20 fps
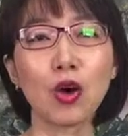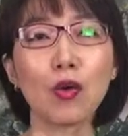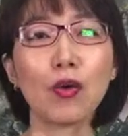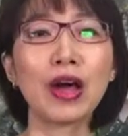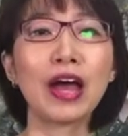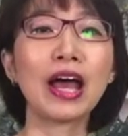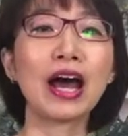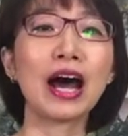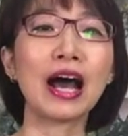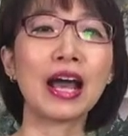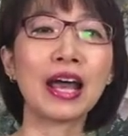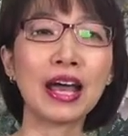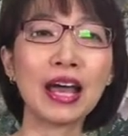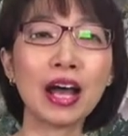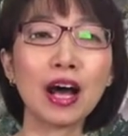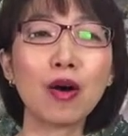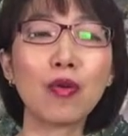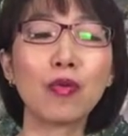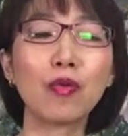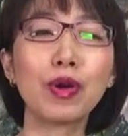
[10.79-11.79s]
where I
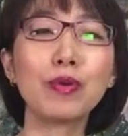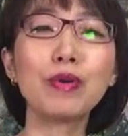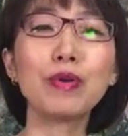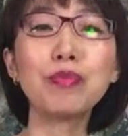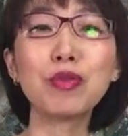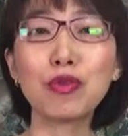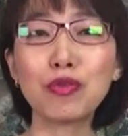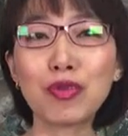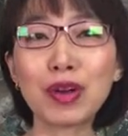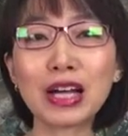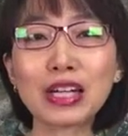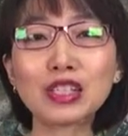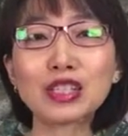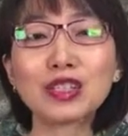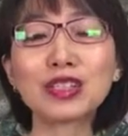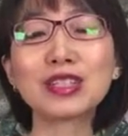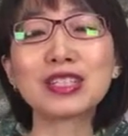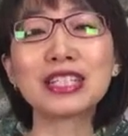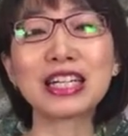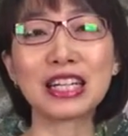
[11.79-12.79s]
help women
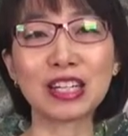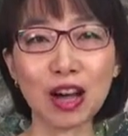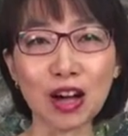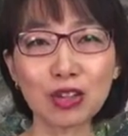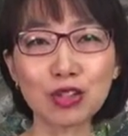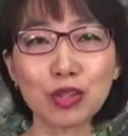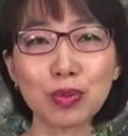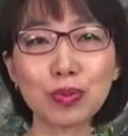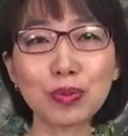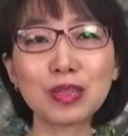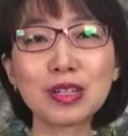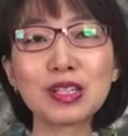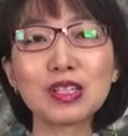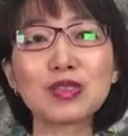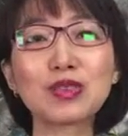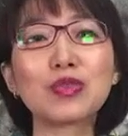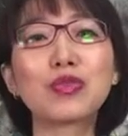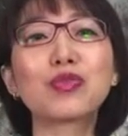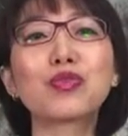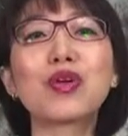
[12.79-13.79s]
professionals and
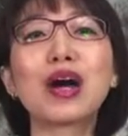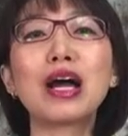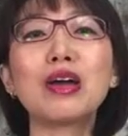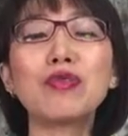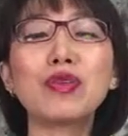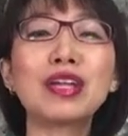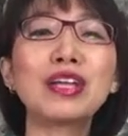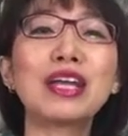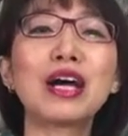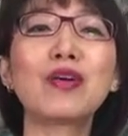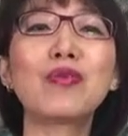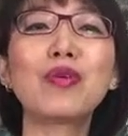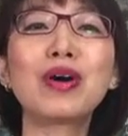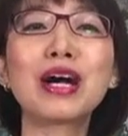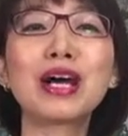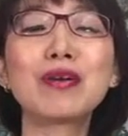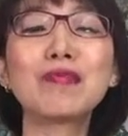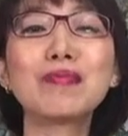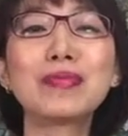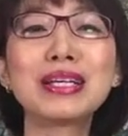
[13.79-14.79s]
entrepreneurs to thrive in their
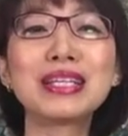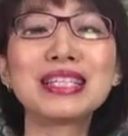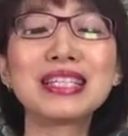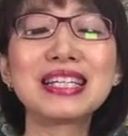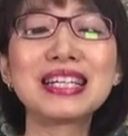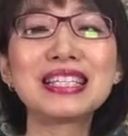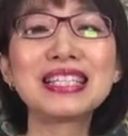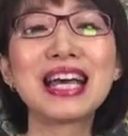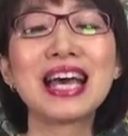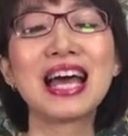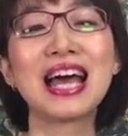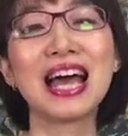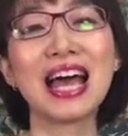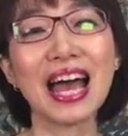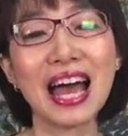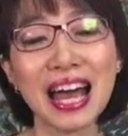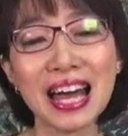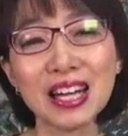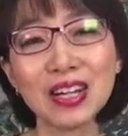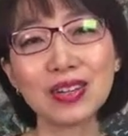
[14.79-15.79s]
work and business
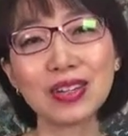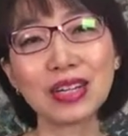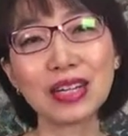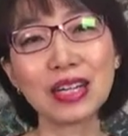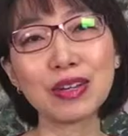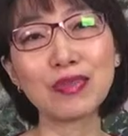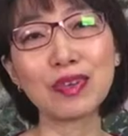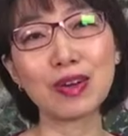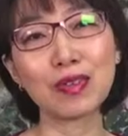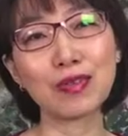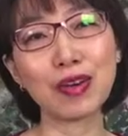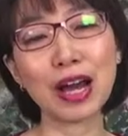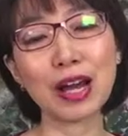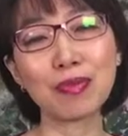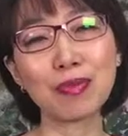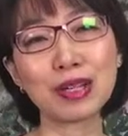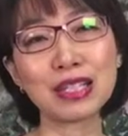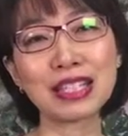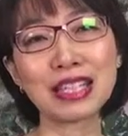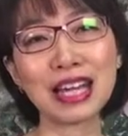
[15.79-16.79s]
and to live a
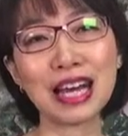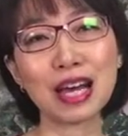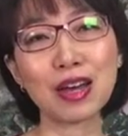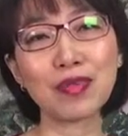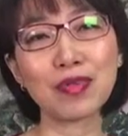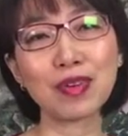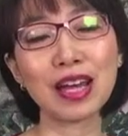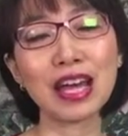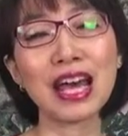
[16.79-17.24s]
vibrant life.